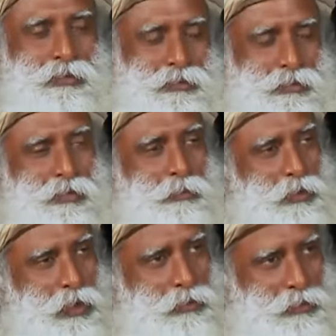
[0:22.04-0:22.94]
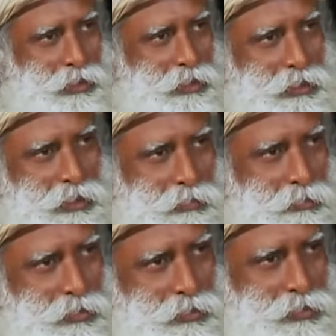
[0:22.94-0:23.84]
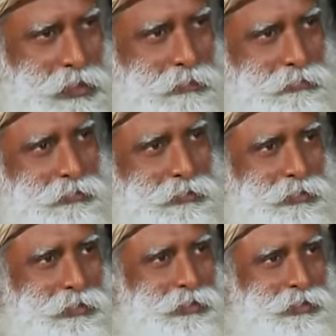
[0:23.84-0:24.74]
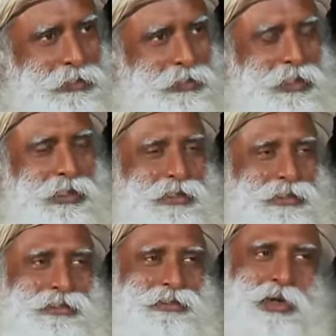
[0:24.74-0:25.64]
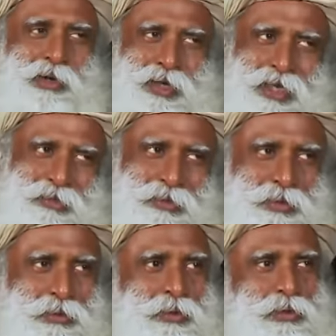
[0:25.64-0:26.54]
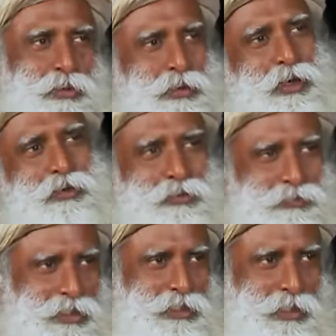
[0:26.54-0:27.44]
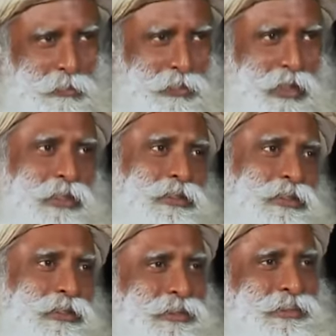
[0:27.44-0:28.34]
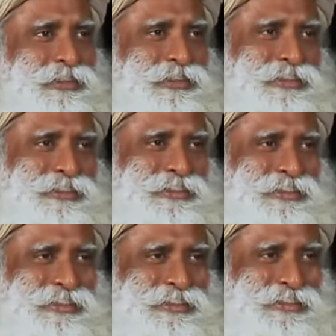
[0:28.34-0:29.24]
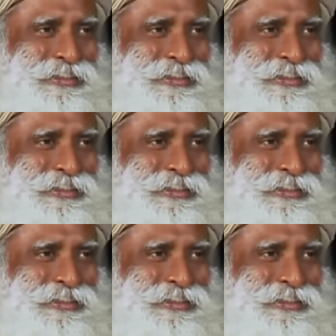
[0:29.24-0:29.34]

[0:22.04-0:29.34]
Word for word: talking about how to conduct him or yourself? Myself. No, actually you want to know how to fix him, right? No, Sadhguru.